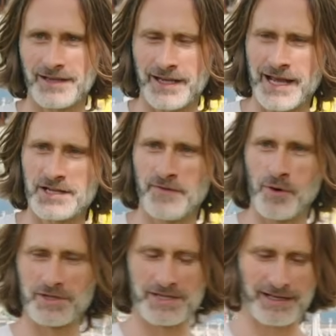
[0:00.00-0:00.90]
Connect
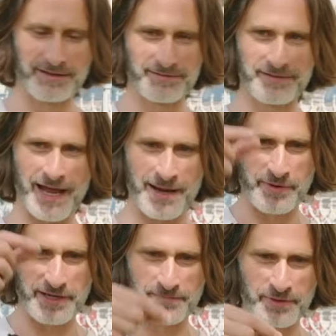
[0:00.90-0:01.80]
4. It's like a game
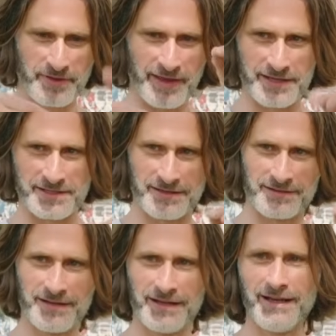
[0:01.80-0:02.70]
where you put things
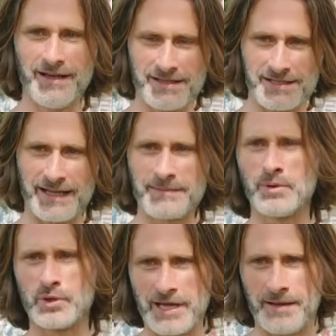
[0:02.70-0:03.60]
in, it's like a
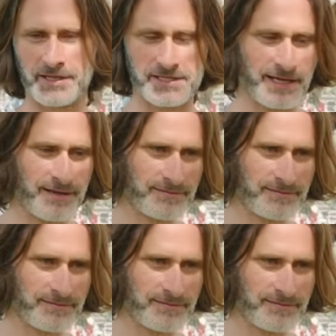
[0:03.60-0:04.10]
board game, let's say.